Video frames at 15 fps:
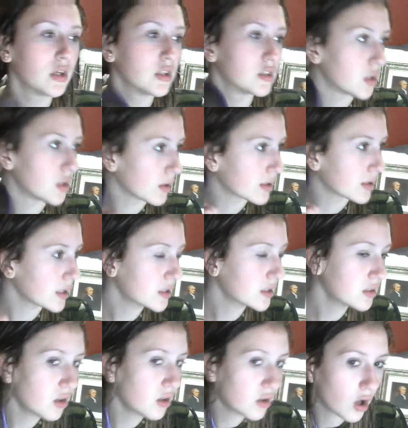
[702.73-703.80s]
So I
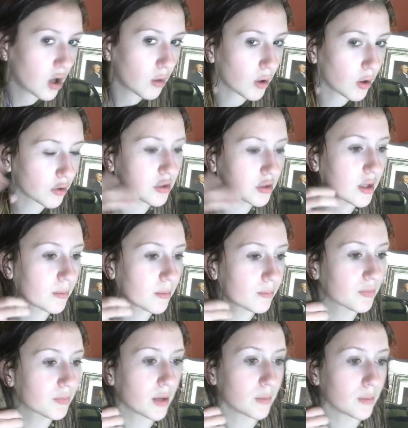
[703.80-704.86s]
collected all the hot water, and then
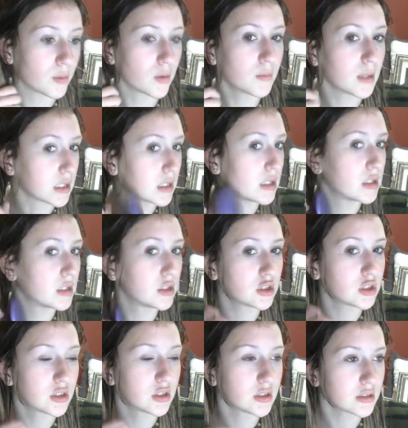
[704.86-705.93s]
I put my
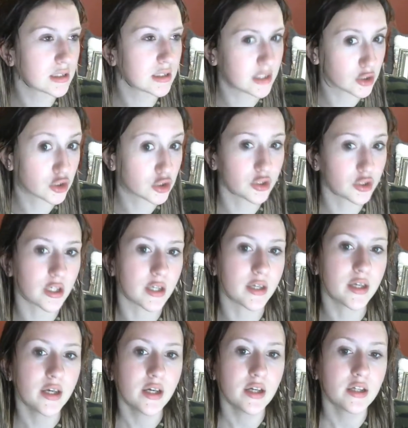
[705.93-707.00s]
conditioner in,
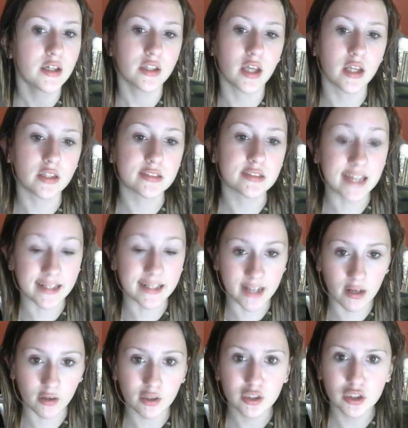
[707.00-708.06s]
then sat
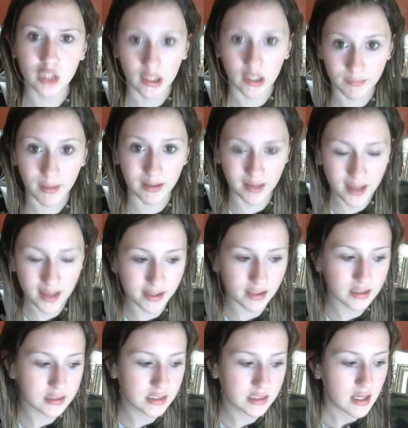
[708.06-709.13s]
down to shave my
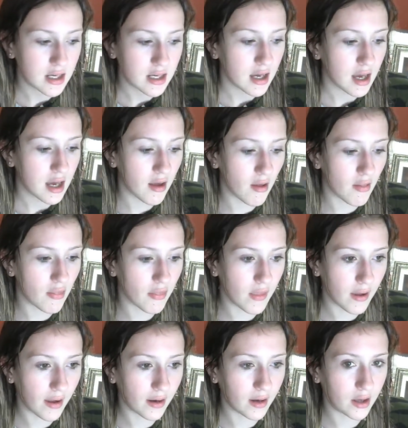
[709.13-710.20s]
legs, and
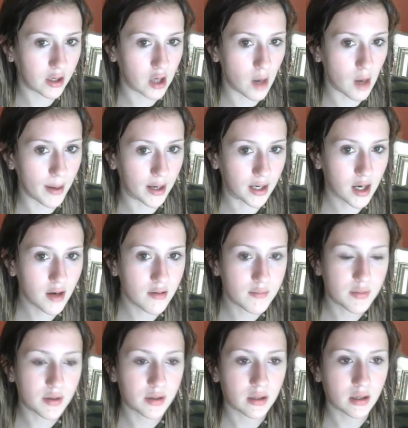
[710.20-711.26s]
then I got back up
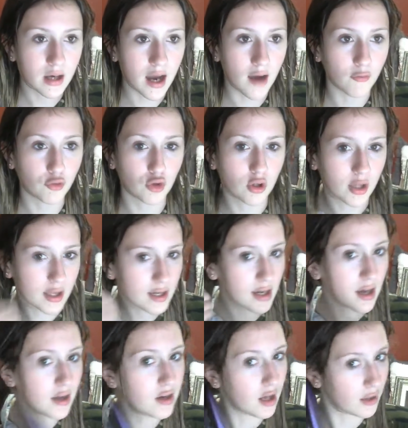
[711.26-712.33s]
after like
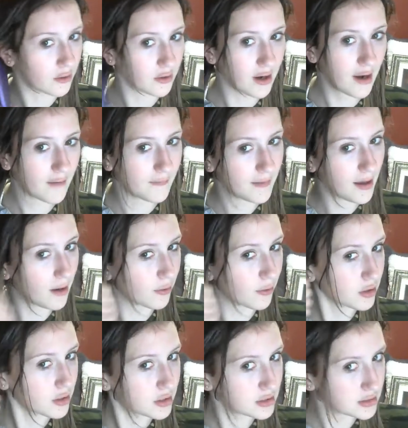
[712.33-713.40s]
another half an hour,
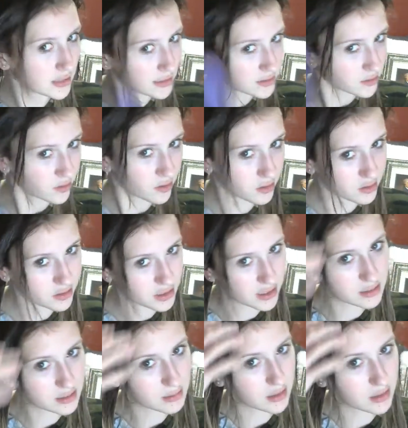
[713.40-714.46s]
because that's how long it
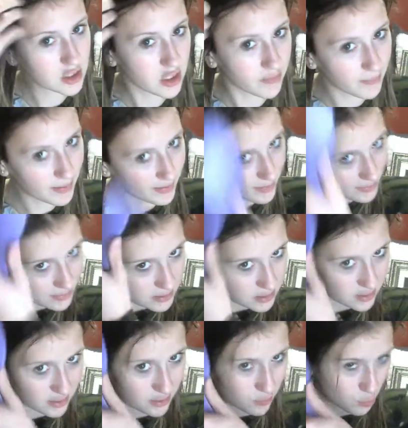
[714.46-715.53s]
takes me to shave my legs.
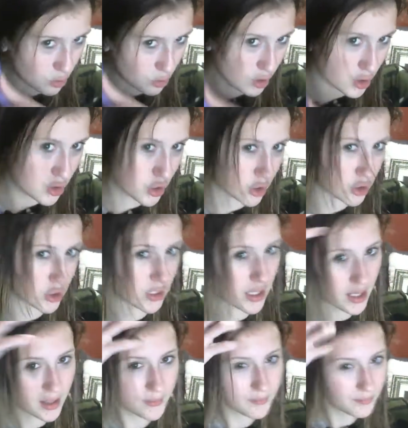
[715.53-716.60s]
We're not judging
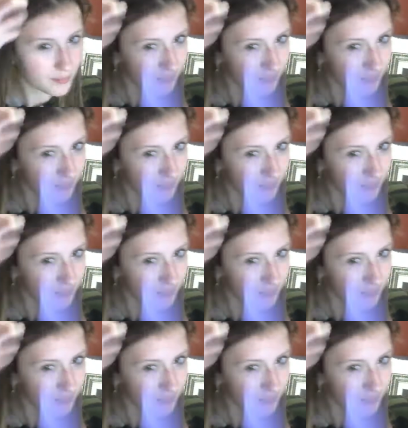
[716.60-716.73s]
that.